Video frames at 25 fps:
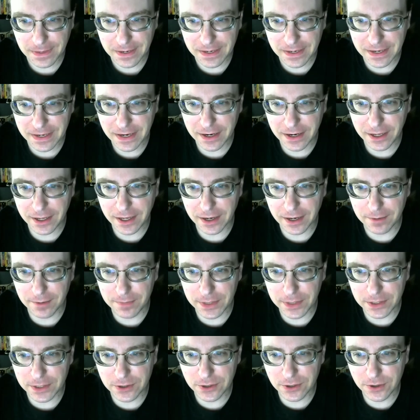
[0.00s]
God, I gotta
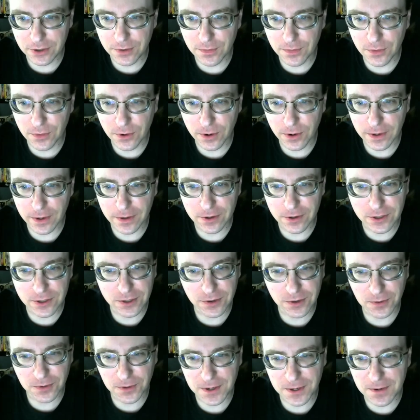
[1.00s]
pick two more, and there's
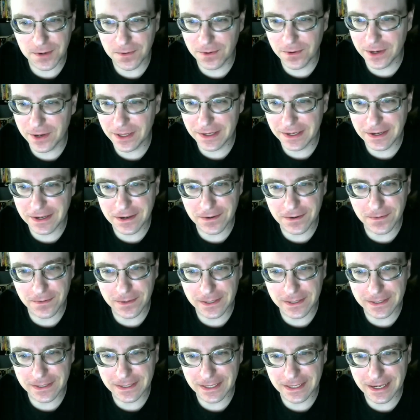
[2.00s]
three really good
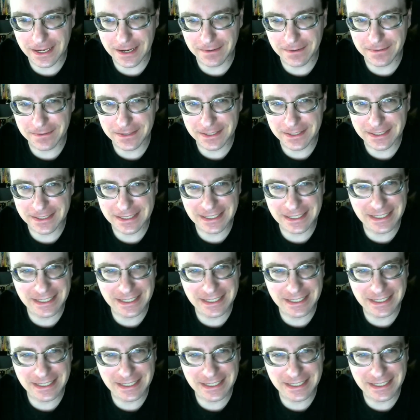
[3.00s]
ones left.